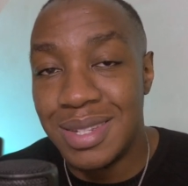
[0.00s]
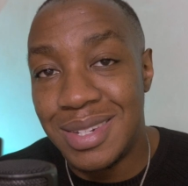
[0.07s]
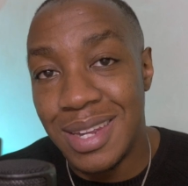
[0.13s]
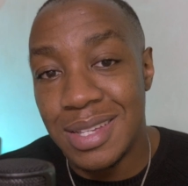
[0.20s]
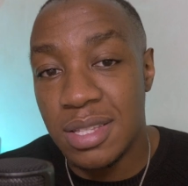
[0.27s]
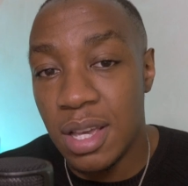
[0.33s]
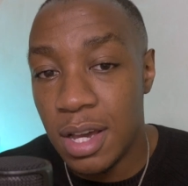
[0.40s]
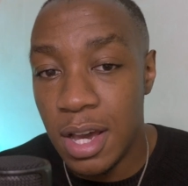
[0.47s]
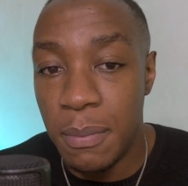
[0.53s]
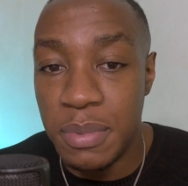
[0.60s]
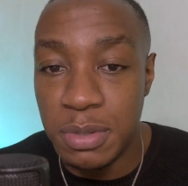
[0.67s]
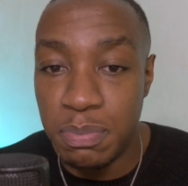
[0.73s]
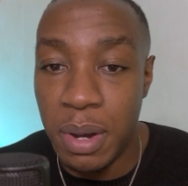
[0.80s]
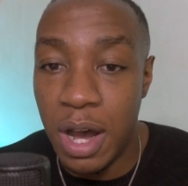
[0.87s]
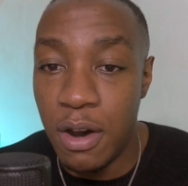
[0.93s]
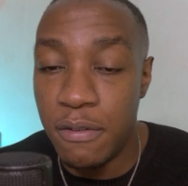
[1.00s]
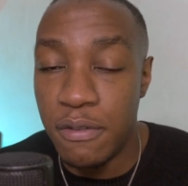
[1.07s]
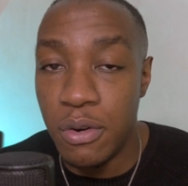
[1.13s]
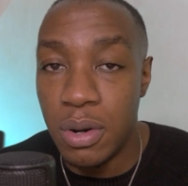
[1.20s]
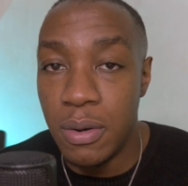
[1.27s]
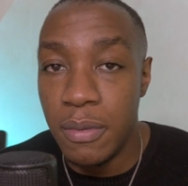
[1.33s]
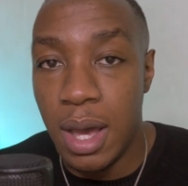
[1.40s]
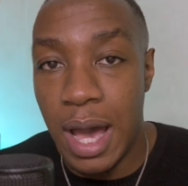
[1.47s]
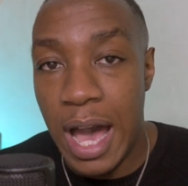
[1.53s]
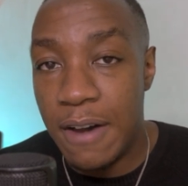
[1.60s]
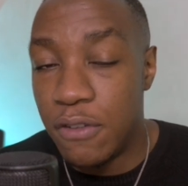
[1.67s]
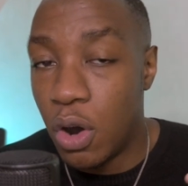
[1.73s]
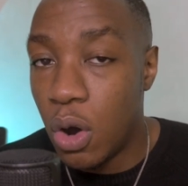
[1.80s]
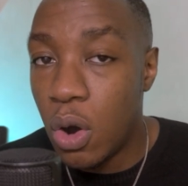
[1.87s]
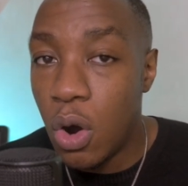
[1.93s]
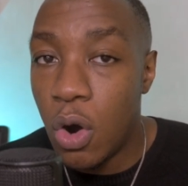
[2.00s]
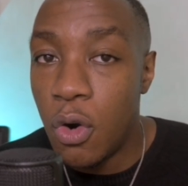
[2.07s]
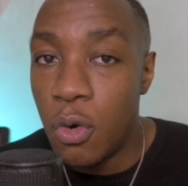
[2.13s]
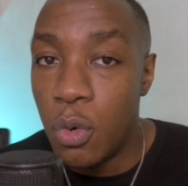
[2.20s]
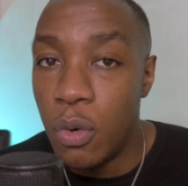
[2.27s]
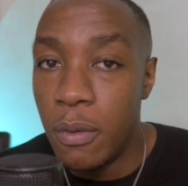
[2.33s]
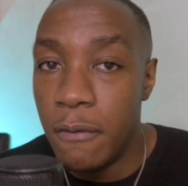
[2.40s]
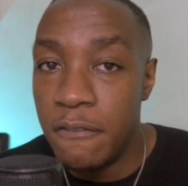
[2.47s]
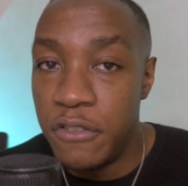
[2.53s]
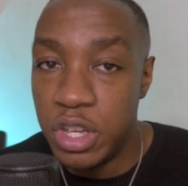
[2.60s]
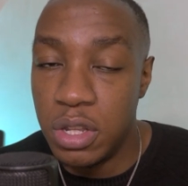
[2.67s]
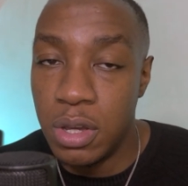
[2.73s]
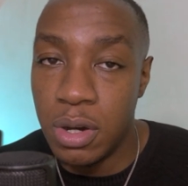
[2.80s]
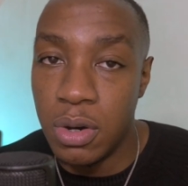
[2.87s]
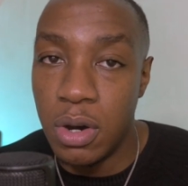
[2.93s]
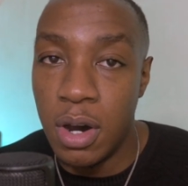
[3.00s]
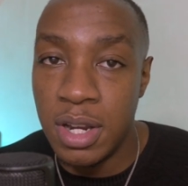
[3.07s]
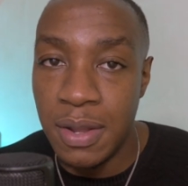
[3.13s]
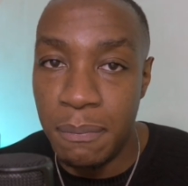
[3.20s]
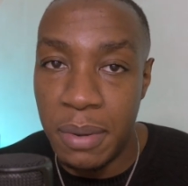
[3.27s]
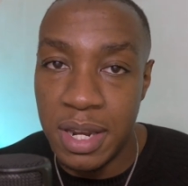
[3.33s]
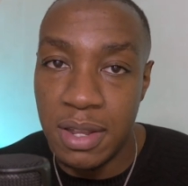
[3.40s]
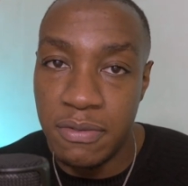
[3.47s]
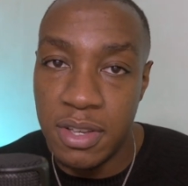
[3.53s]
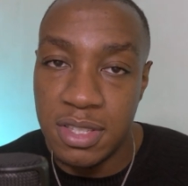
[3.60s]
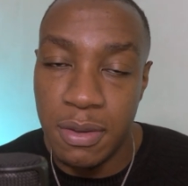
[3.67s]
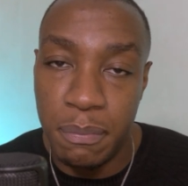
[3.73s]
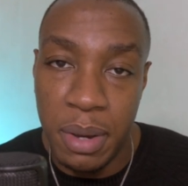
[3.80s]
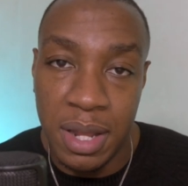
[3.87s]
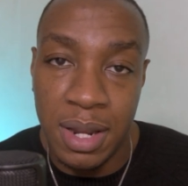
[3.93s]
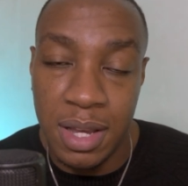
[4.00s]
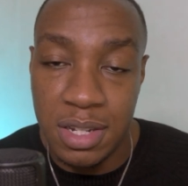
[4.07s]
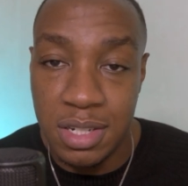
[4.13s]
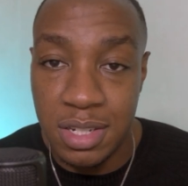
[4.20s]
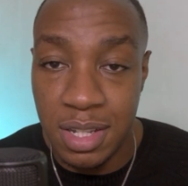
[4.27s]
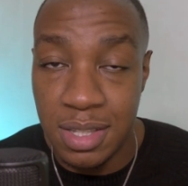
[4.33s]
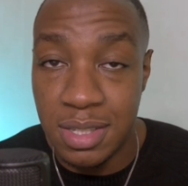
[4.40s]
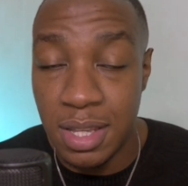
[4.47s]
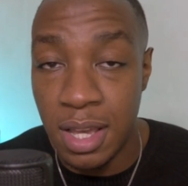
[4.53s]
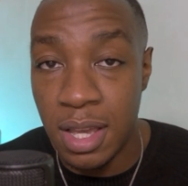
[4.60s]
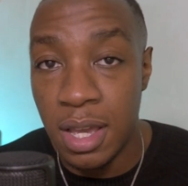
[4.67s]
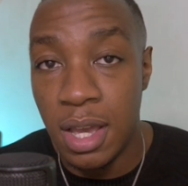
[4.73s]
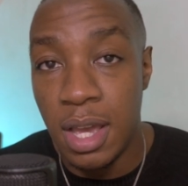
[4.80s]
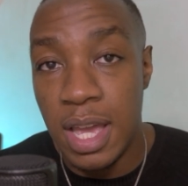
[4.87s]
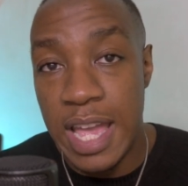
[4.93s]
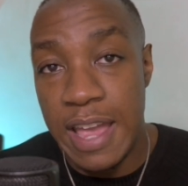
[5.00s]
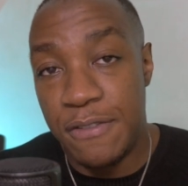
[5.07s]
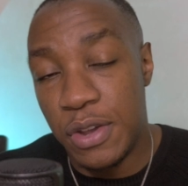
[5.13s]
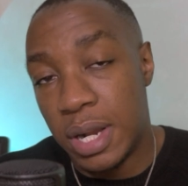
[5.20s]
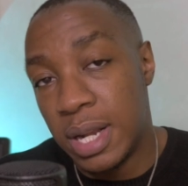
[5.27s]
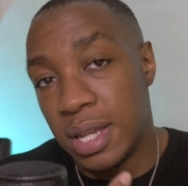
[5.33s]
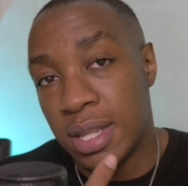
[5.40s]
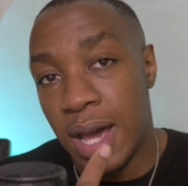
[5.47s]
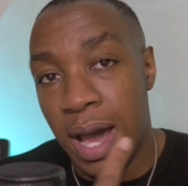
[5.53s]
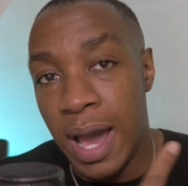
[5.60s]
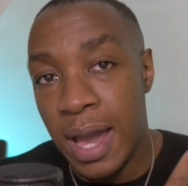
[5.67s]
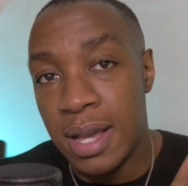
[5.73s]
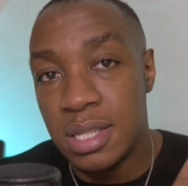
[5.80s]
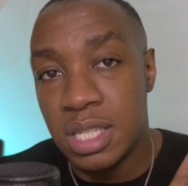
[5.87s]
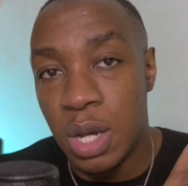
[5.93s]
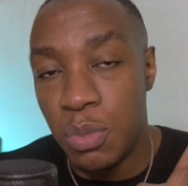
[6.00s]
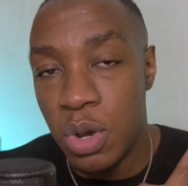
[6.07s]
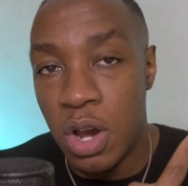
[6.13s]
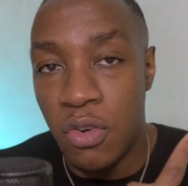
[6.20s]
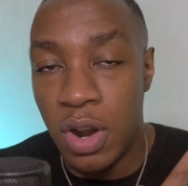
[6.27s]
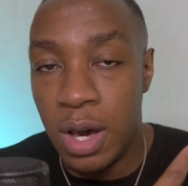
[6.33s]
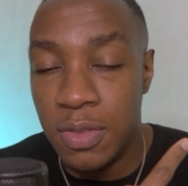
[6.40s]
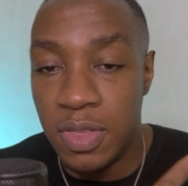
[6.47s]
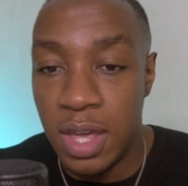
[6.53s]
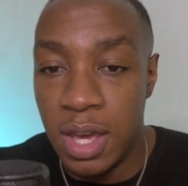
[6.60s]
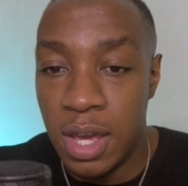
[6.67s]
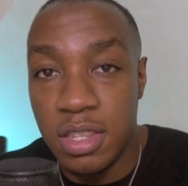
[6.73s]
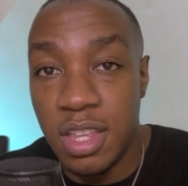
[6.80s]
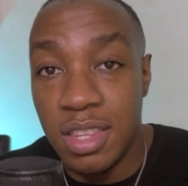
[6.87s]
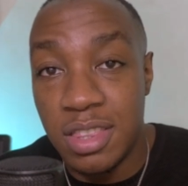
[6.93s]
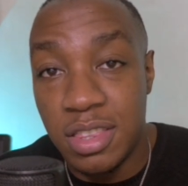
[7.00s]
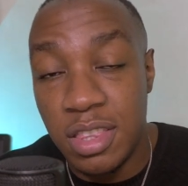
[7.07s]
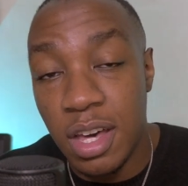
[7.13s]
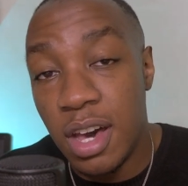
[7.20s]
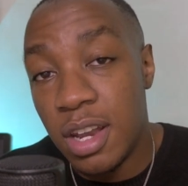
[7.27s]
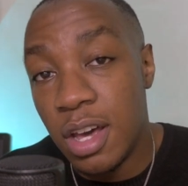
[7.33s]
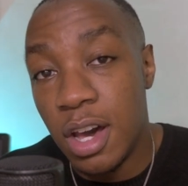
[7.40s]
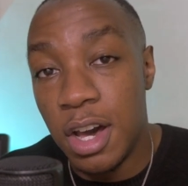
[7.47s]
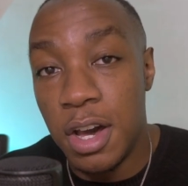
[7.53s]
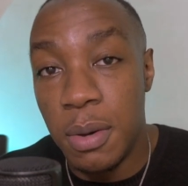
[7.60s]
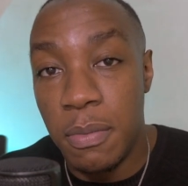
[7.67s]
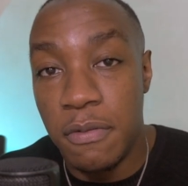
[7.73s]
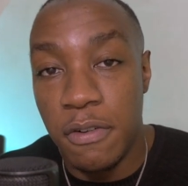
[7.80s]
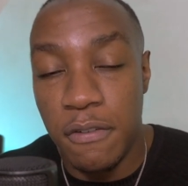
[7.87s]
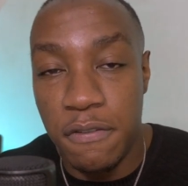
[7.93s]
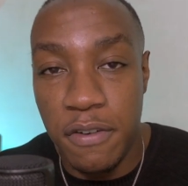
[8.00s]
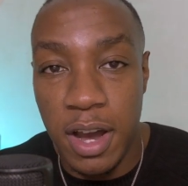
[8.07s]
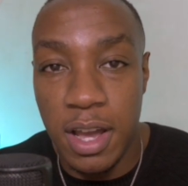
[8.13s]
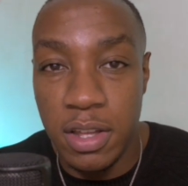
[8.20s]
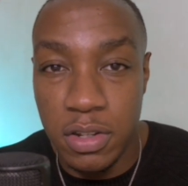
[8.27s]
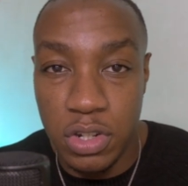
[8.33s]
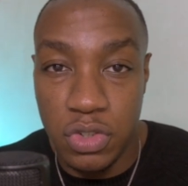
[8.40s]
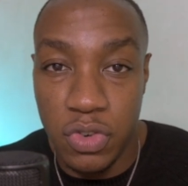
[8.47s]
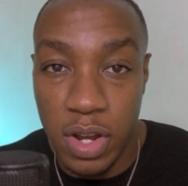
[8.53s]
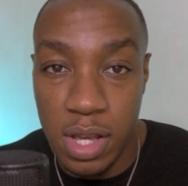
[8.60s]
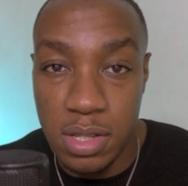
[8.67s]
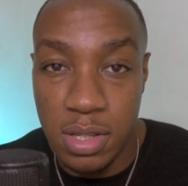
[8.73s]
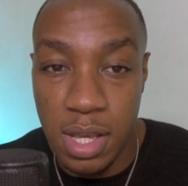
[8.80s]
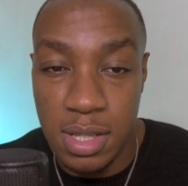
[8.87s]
This herb is powerful. I have a whole video on the benefits of Panax ginseng. If you click the I somewhere around there. The third herb for fighting stress